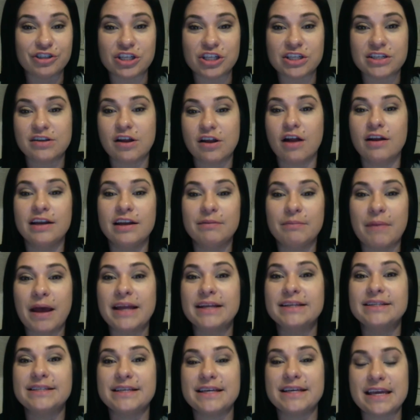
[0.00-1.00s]
She's not in
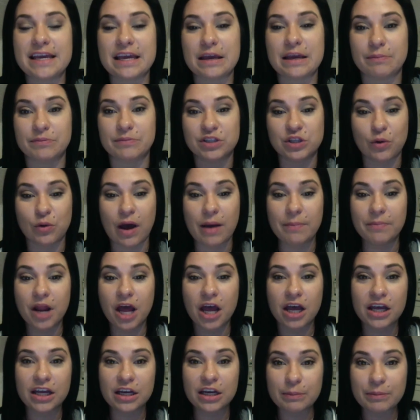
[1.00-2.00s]
my team. So I'm
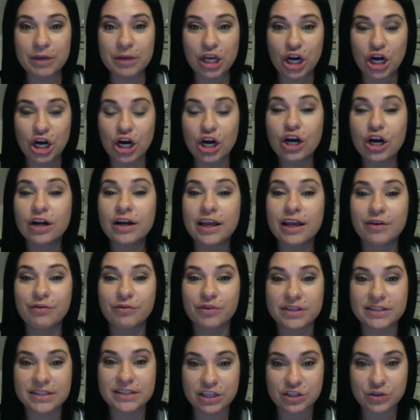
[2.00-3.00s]
not going to be earning
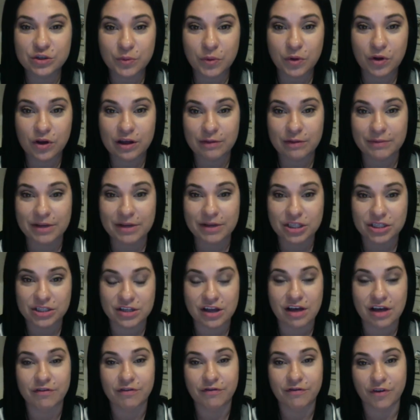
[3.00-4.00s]
residual commissions
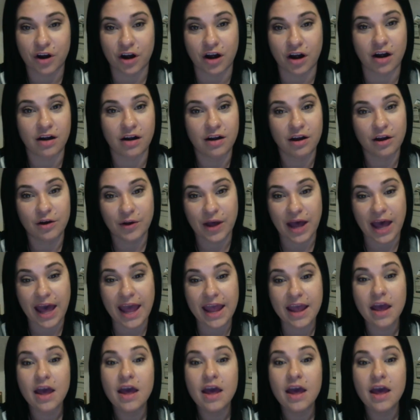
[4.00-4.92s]
off of her. Okay.